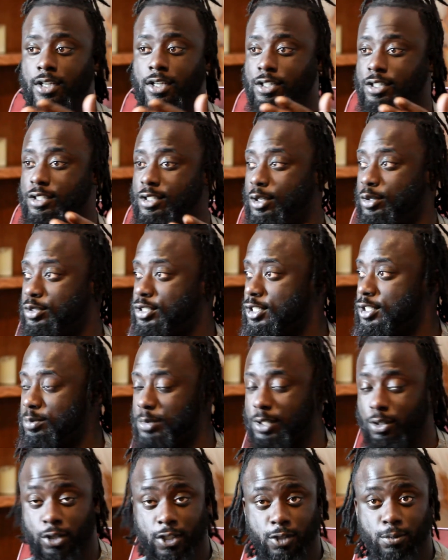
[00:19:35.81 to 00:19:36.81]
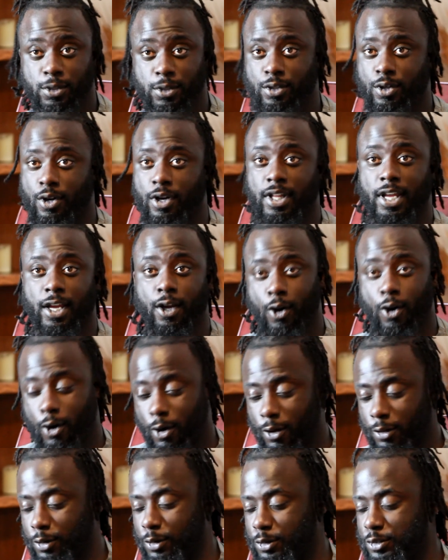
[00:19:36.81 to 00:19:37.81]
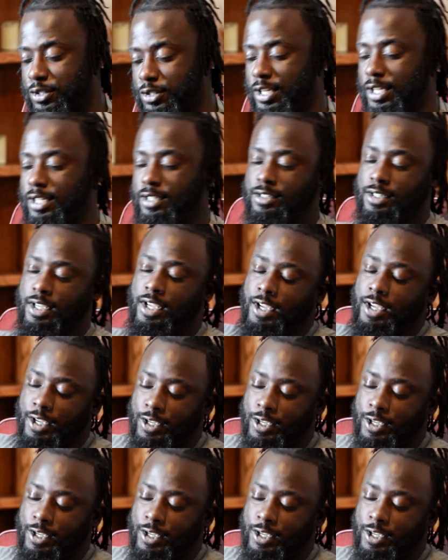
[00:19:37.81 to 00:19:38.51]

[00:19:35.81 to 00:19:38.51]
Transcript: She still sends me Christmas cards, like all those things.